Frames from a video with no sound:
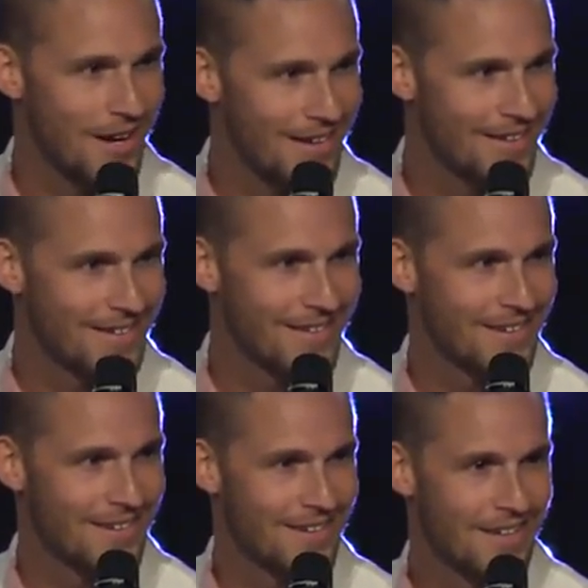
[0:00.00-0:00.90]
right?
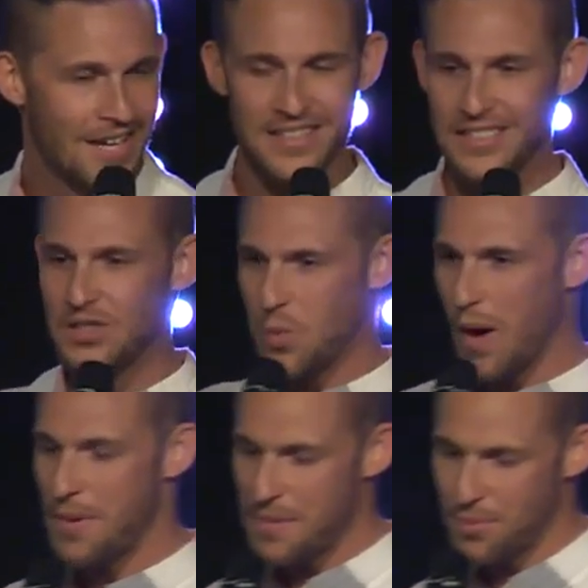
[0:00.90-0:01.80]
This is
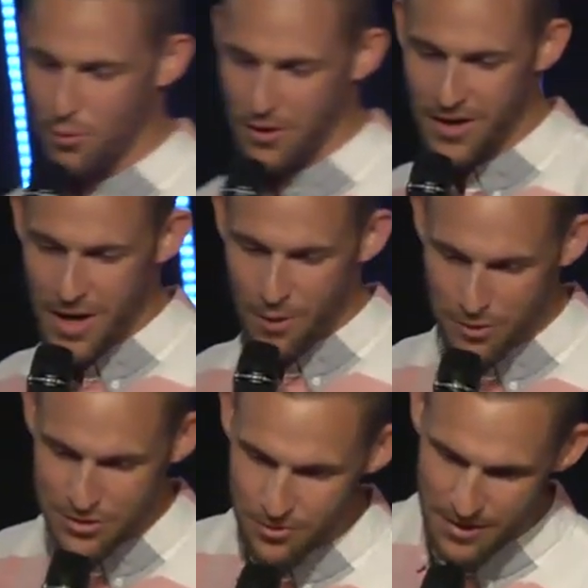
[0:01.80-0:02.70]
what people were,
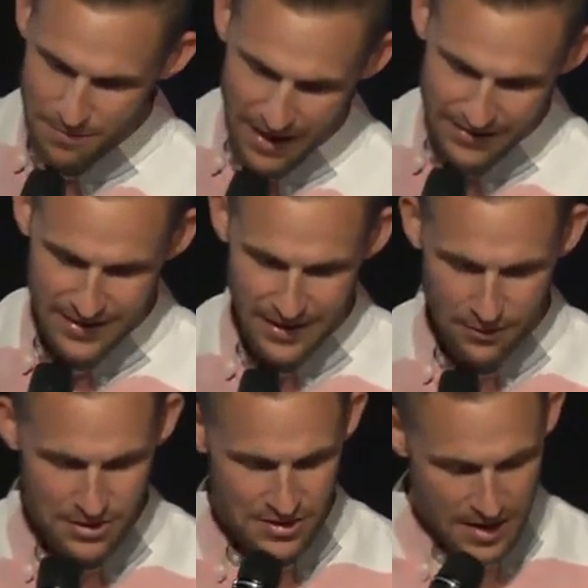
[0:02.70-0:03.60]
were doing back then. They
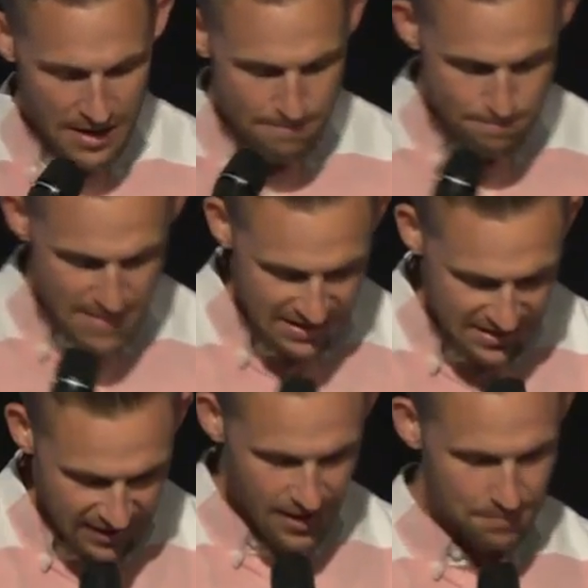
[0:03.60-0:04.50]
were just
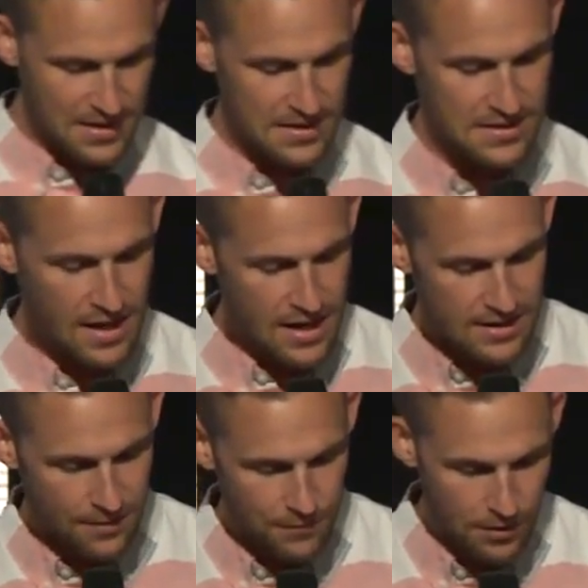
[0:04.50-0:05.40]
mixing up these
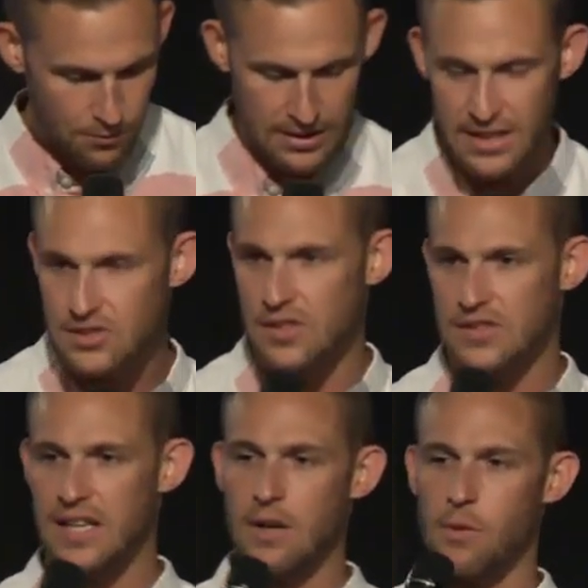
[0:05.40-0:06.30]
different
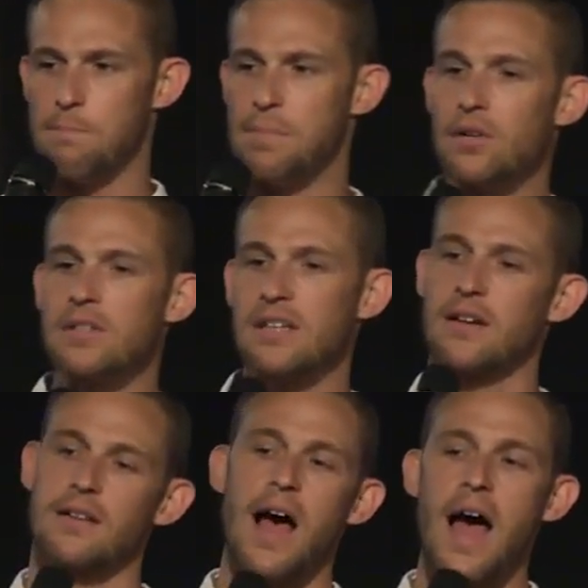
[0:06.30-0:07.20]
religions and they were building
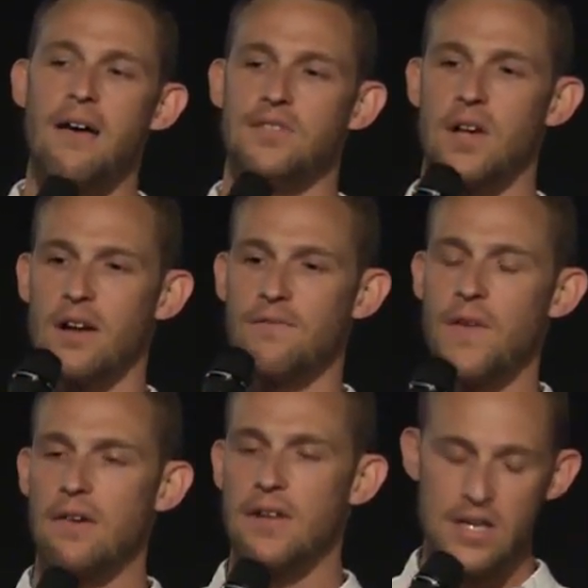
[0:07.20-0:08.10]
their lives on a
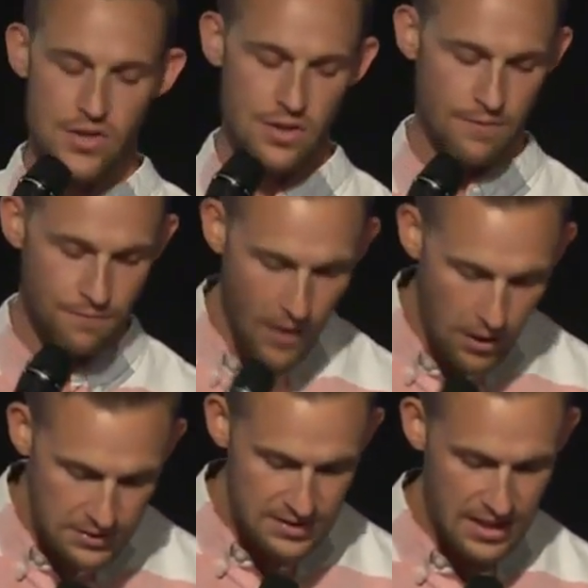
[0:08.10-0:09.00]
foundation of
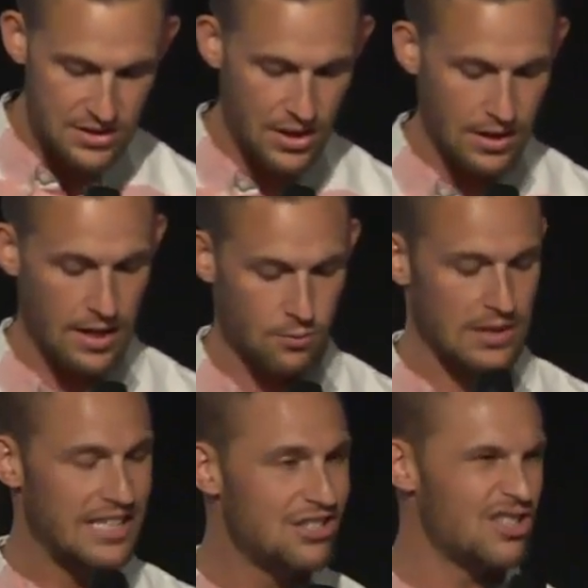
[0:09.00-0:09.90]
false teaching and
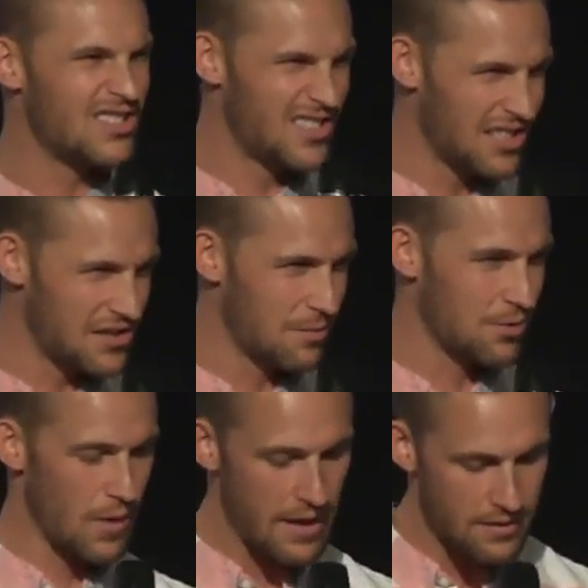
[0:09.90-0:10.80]
religious
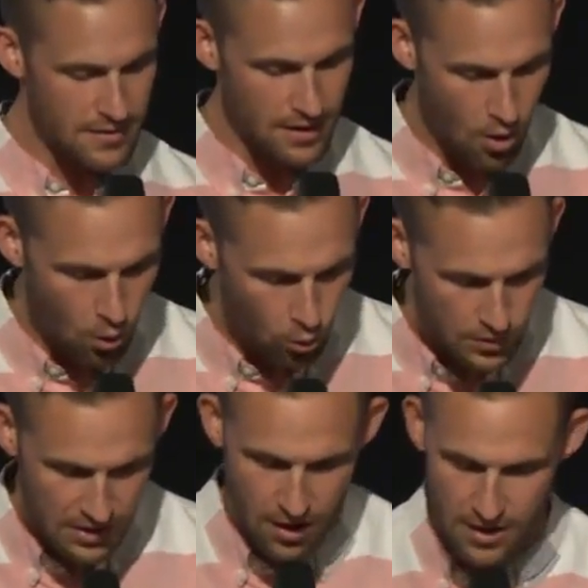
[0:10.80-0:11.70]
systems rather than
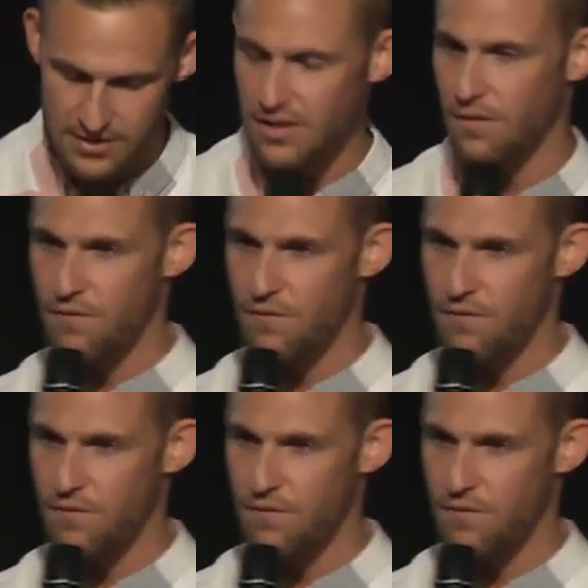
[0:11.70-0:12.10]
holding on to the